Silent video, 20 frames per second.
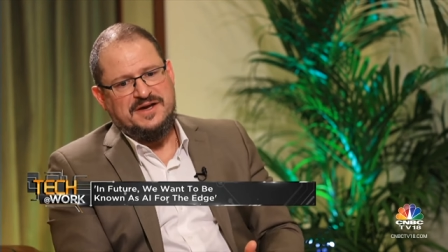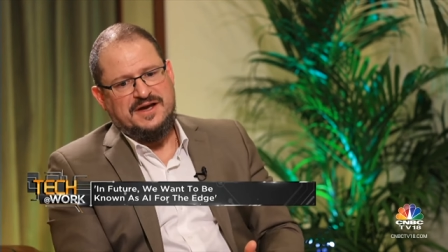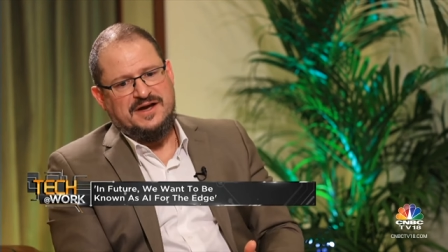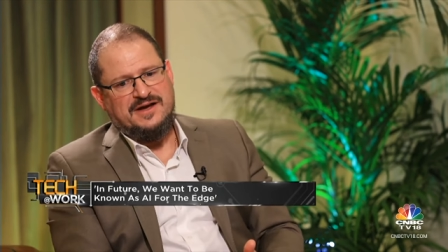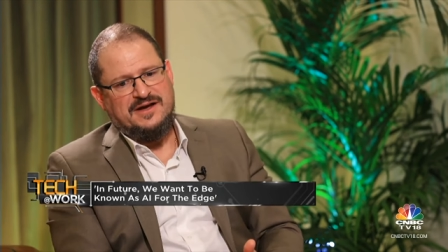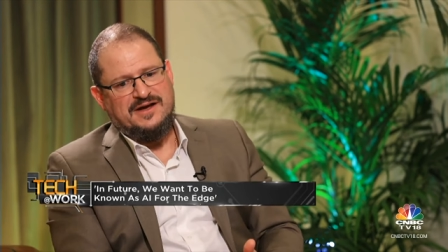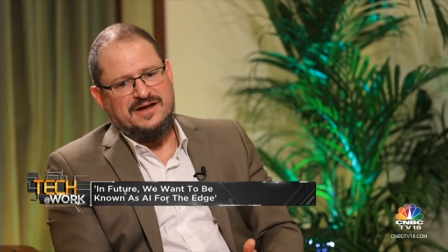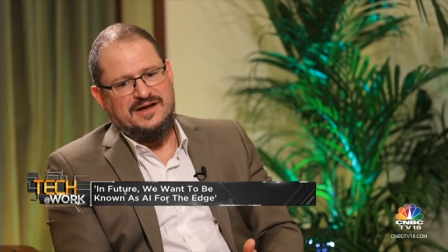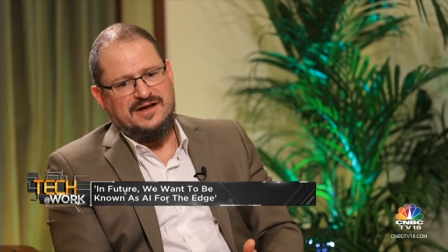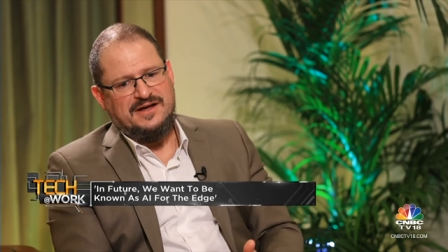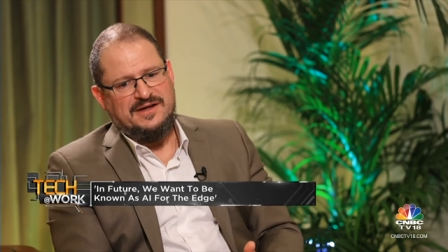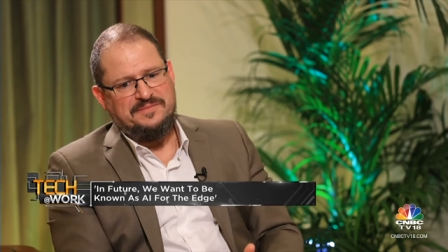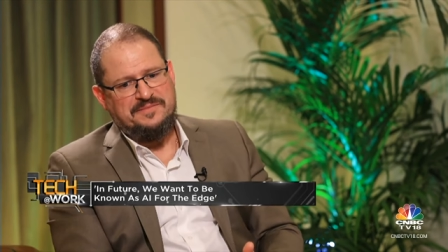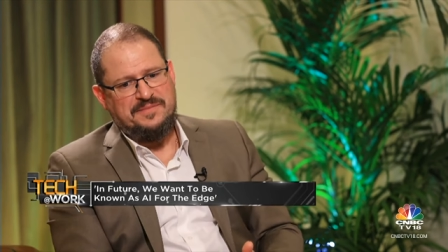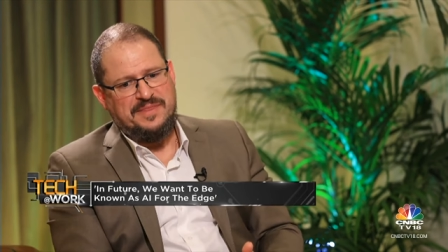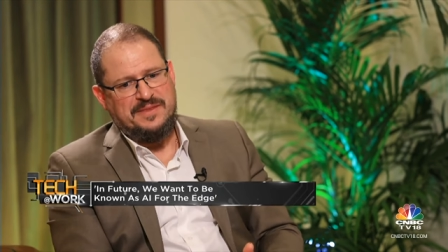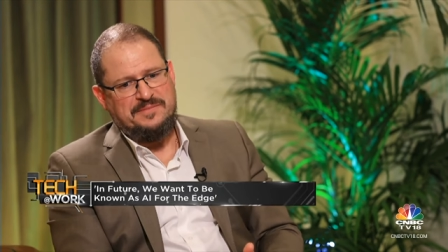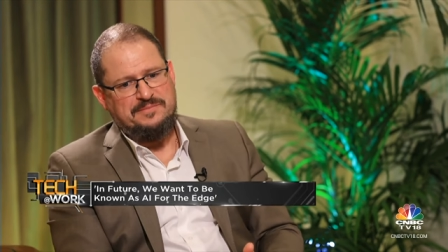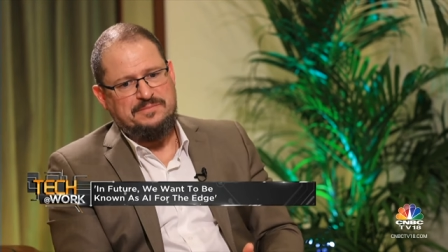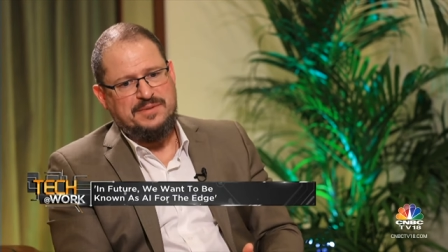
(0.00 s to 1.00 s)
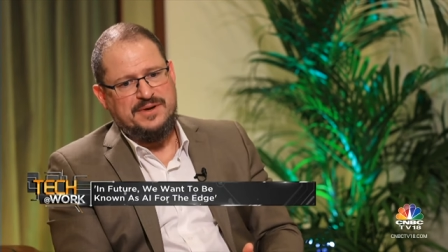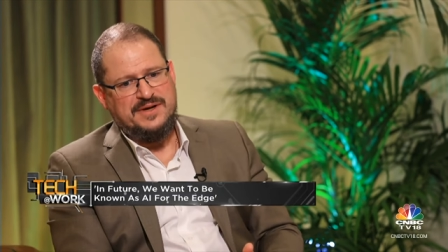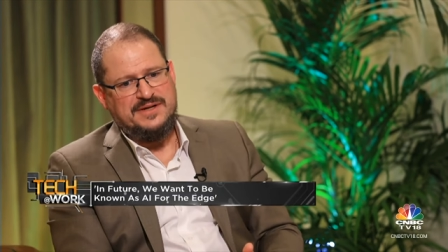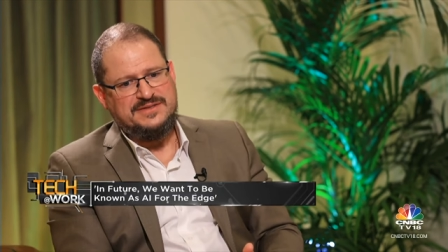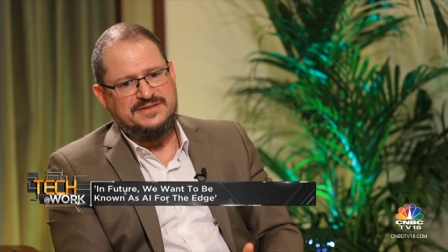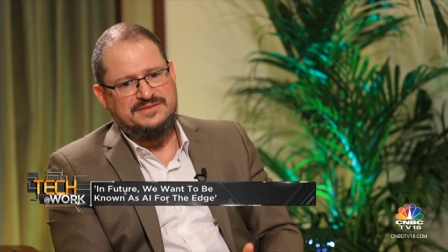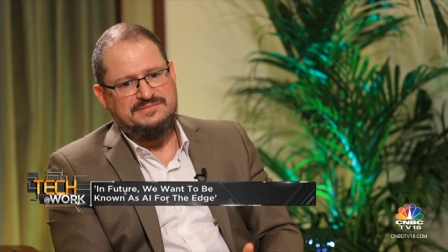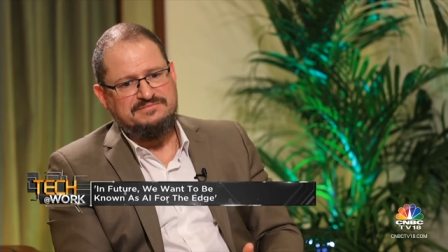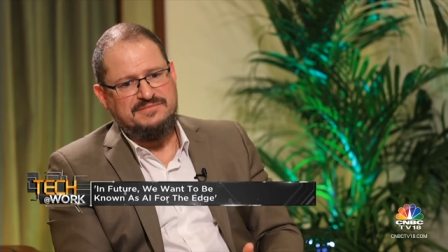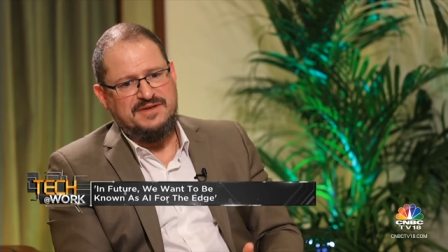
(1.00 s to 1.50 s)
Uh,
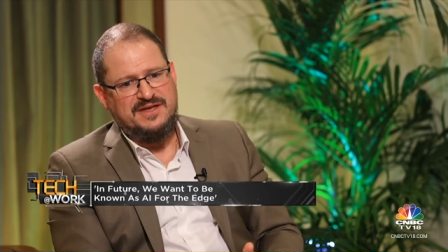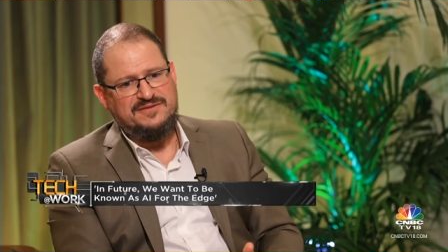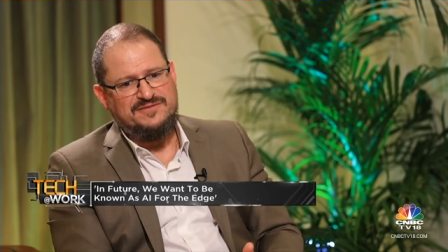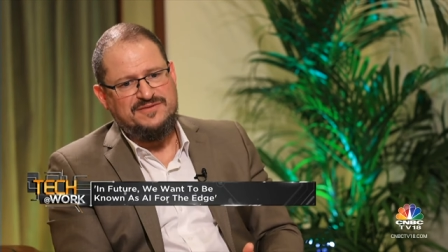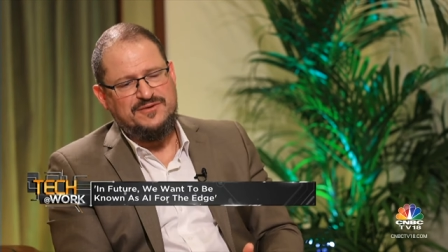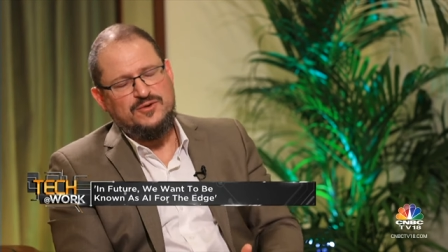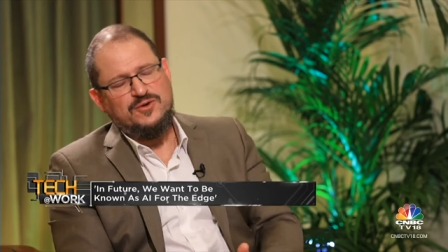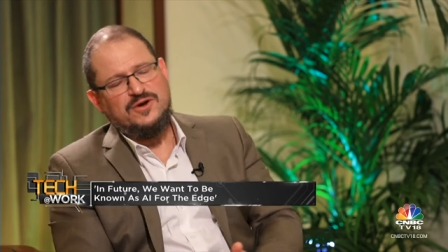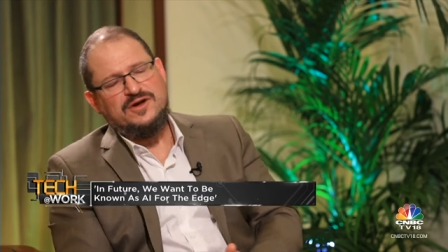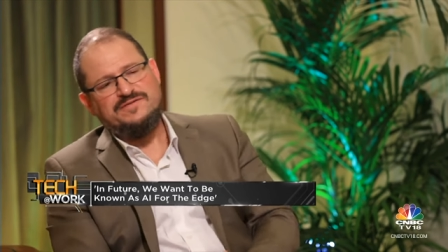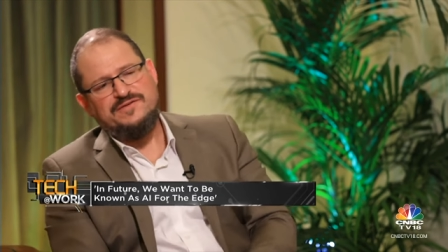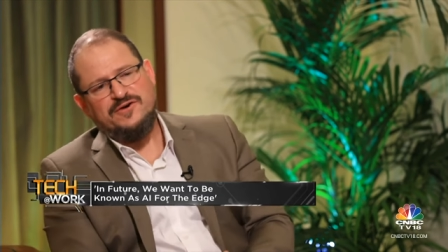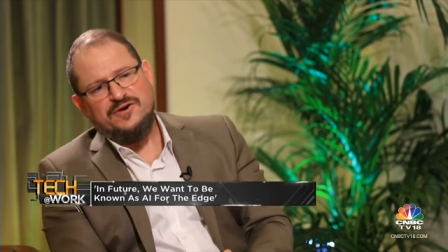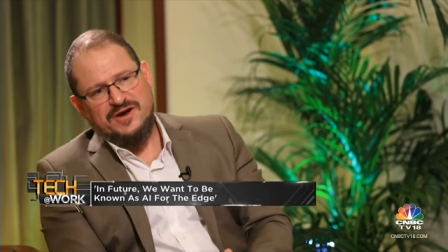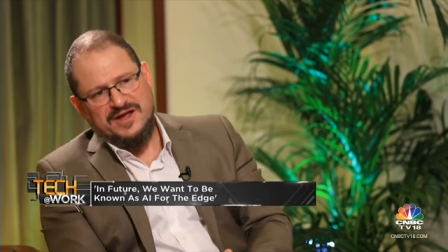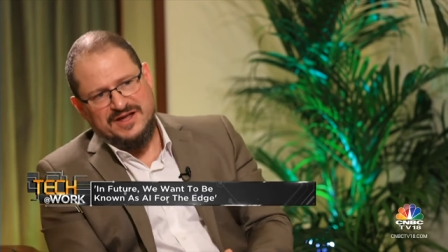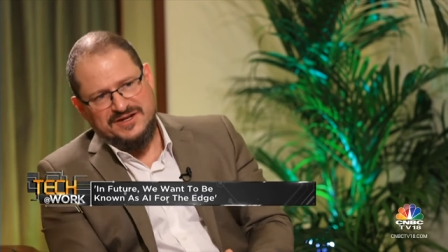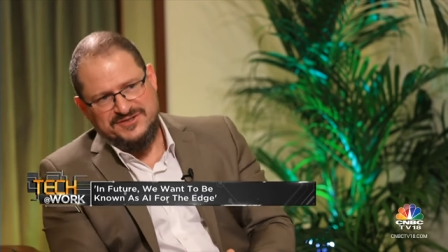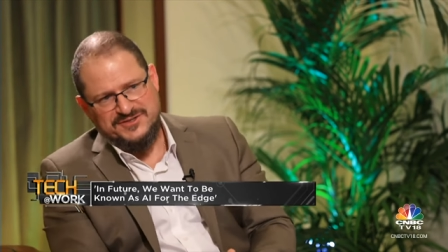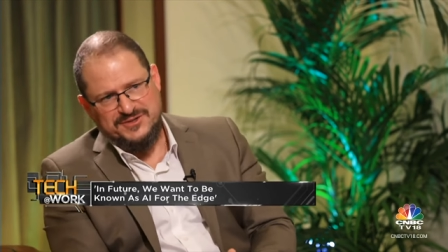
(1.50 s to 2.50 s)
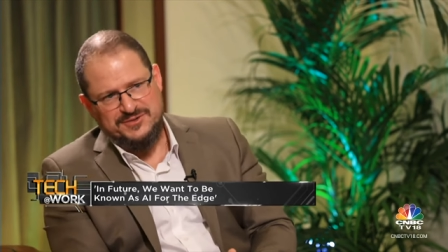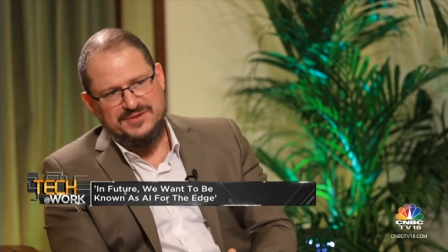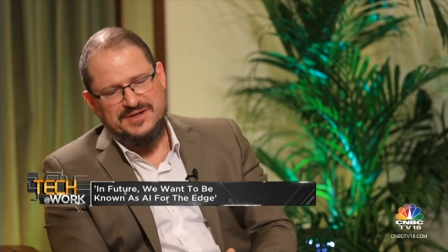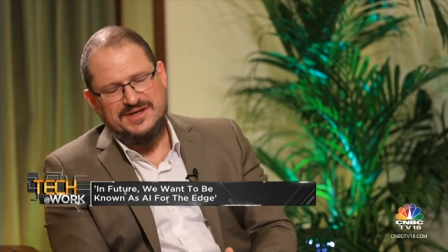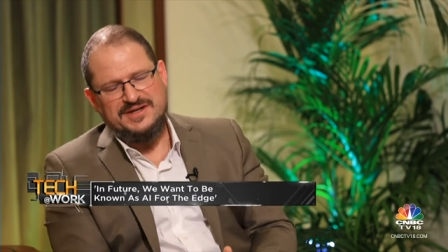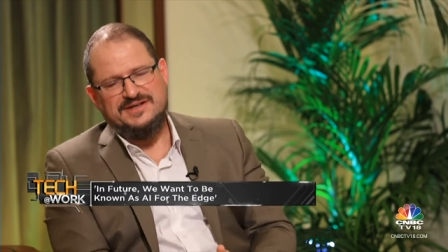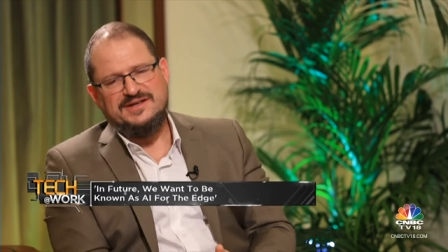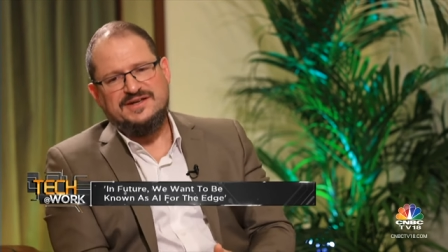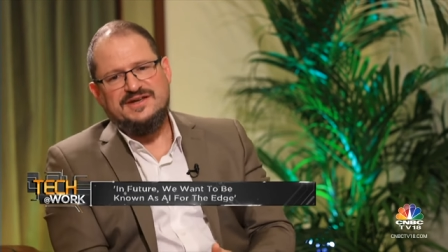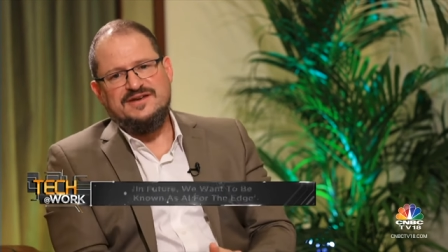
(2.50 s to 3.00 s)
but if you look at our
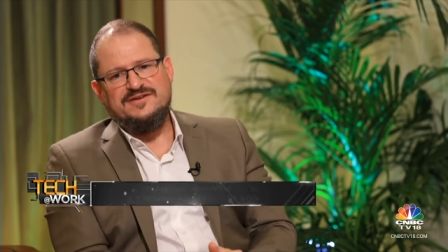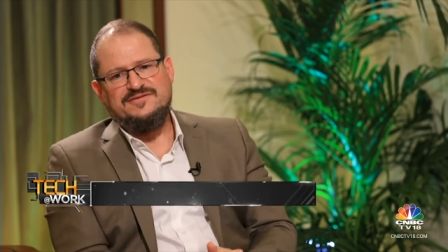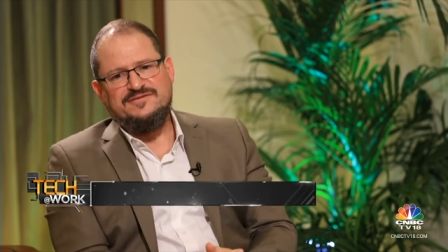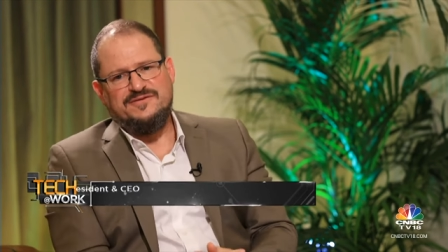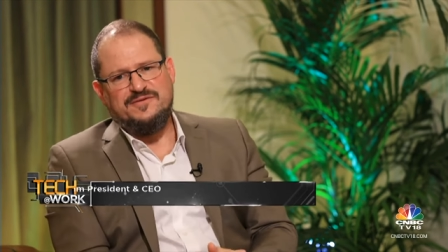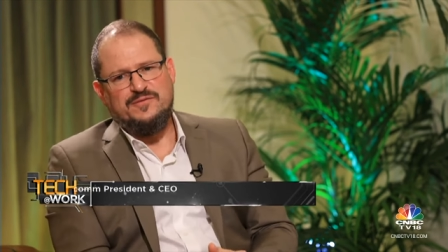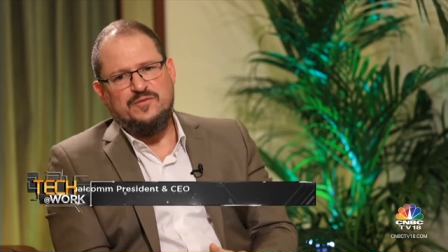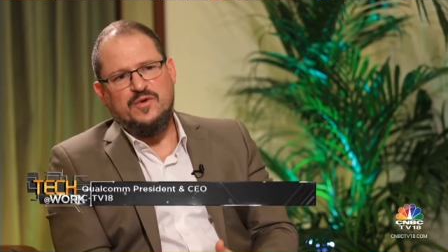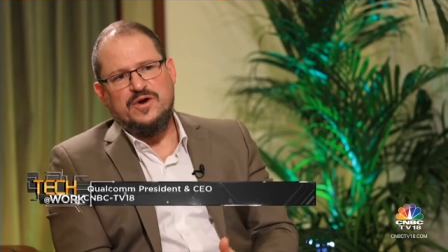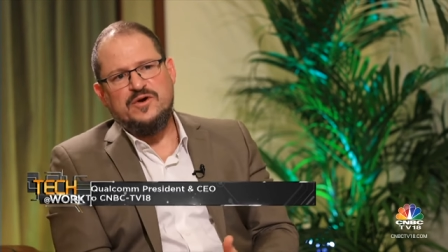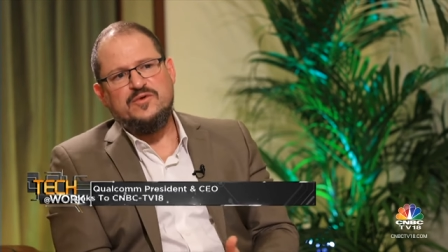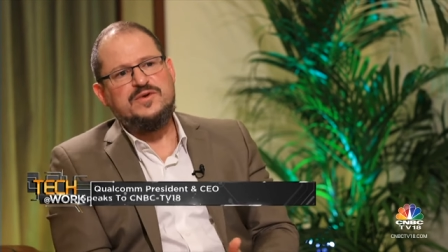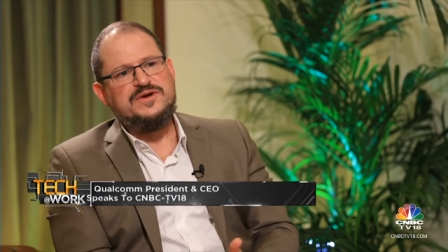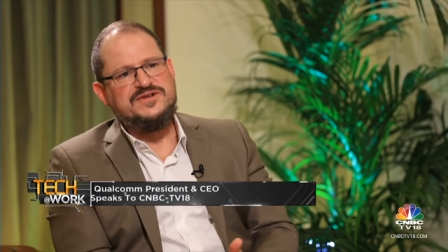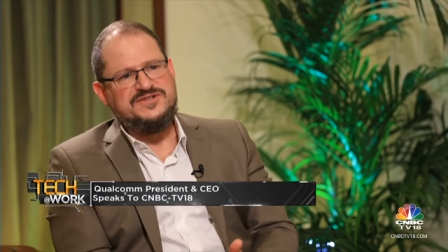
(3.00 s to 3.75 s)
history, from where we